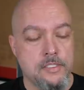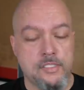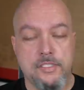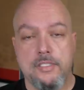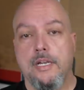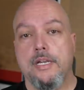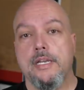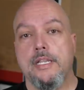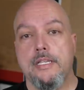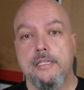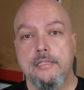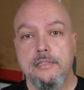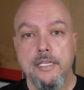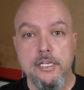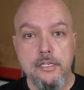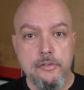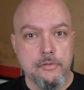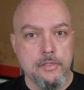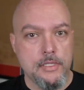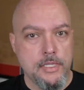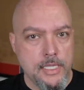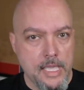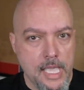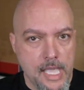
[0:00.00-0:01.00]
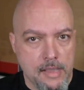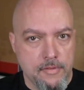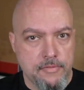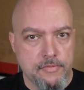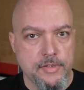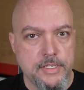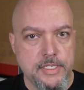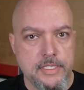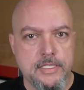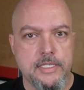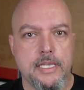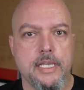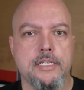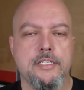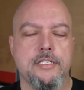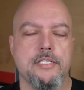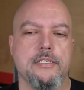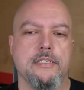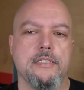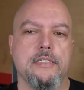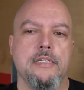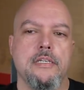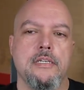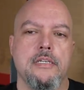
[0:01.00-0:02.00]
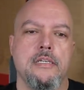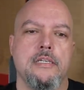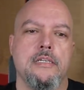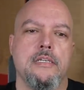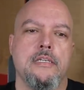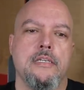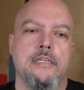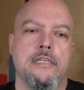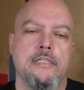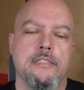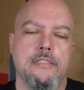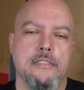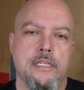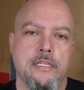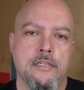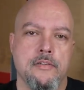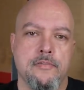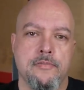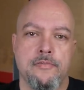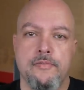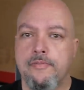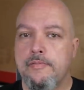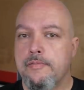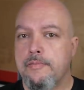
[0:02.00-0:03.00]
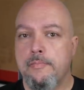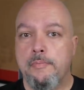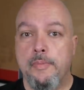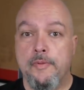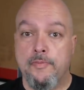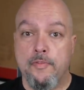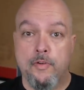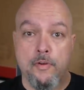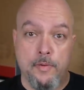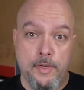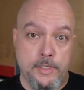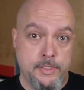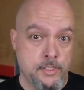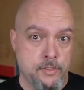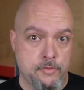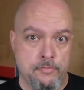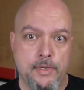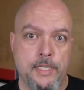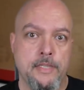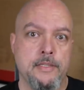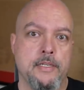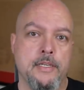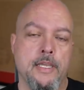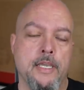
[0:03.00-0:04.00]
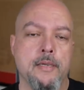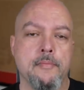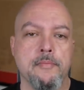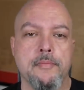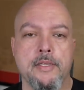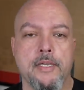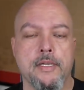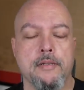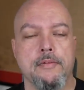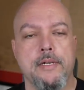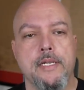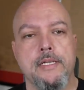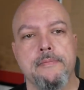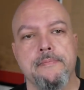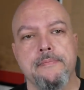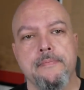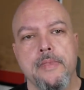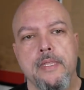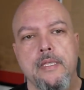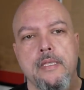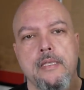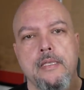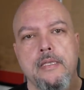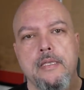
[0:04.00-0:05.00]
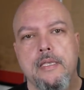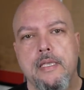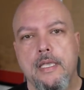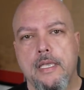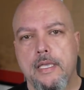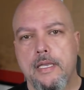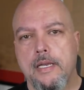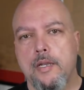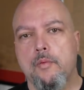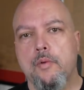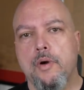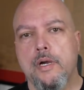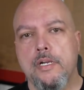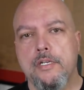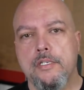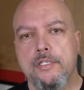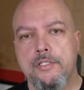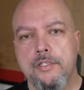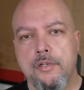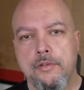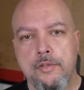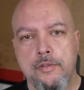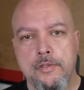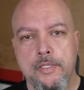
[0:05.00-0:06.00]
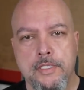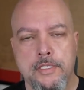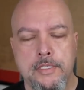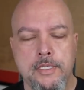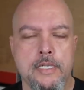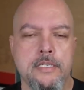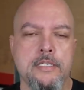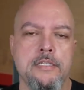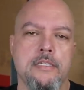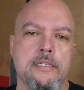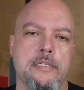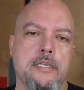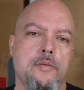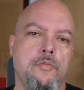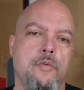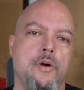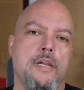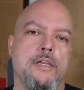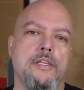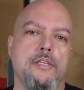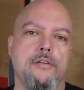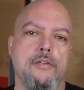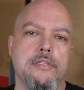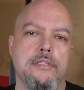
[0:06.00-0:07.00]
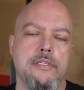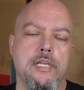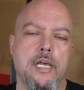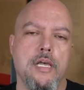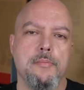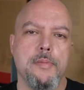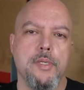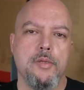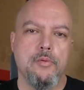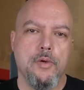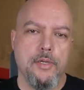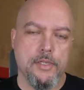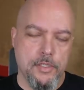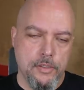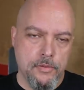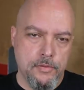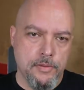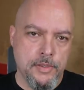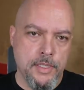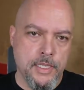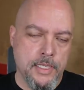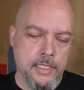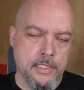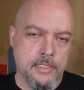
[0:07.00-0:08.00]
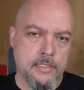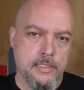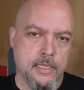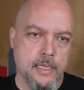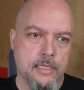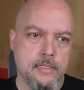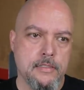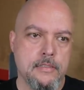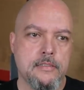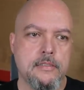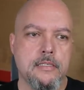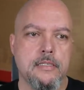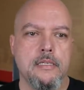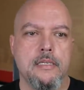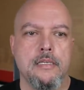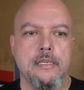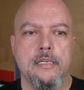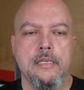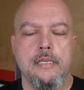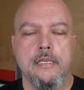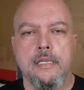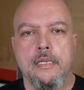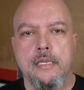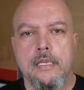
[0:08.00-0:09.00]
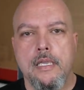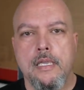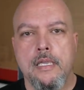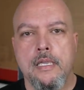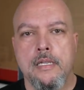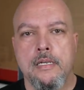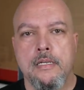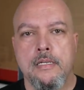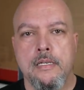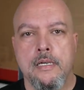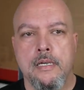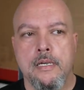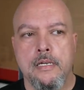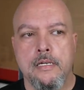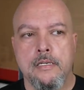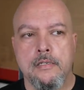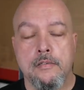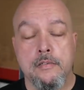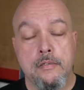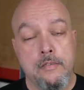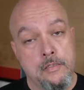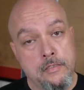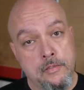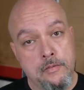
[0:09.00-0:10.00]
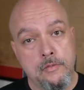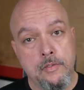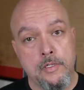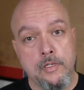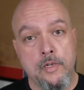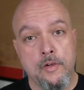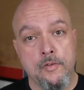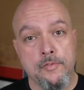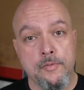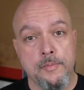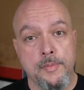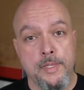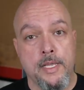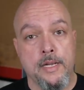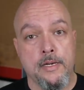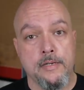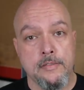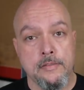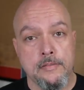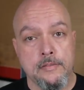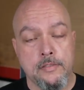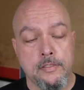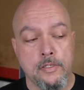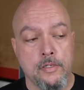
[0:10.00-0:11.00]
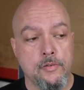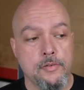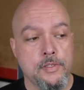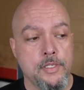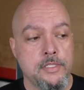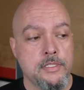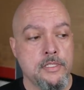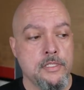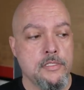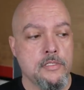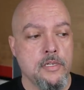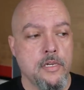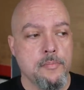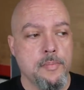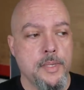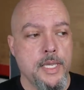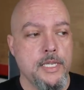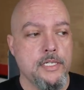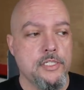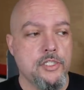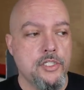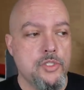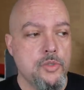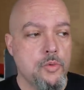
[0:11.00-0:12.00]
study literally every section instead of before I just read the damn thing, right? And I want to show you the section. I want you to tell me what you think it says, and uh, we'll go from there. So this is on page